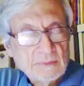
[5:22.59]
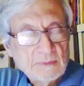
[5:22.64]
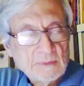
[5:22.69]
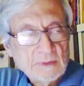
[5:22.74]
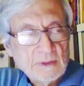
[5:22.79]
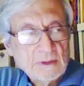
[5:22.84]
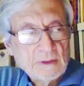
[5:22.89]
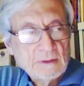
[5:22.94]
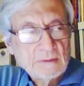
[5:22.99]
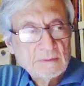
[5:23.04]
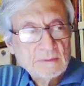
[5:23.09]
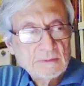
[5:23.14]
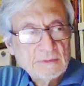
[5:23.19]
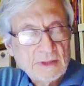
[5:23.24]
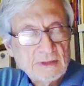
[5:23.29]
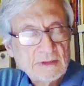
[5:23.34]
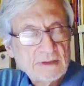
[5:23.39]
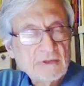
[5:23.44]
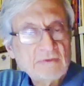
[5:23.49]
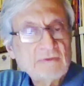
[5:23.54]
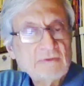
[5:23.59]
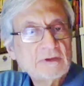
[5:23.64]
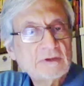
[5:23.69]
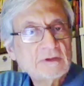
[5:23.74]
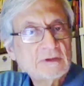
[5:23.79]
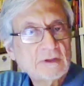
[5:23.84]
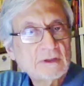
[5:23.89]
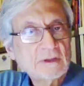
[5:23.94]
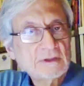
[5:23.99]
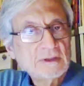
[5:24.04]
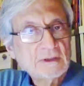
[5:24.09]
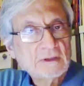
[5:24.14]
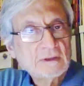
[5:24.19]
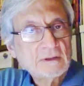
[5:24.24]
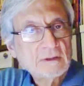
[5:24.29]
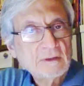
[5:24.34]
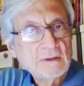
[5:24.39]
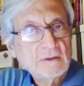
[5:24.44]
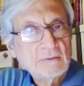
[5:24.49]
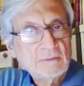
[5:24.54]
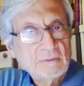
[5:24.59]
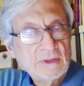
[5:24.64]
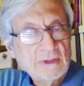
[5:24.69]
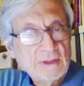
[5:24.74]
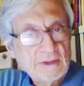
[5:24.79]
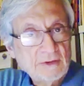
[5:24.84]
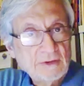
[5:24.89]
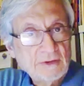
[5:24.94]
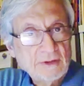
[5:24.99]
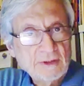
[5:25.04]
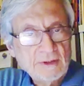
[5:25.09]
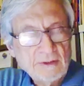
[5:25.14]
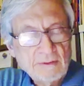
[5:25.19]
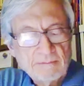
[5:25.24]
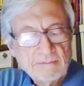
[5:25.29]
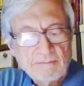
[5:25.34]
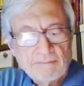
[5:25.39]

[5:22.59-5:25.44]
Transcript: definite article, meaning the,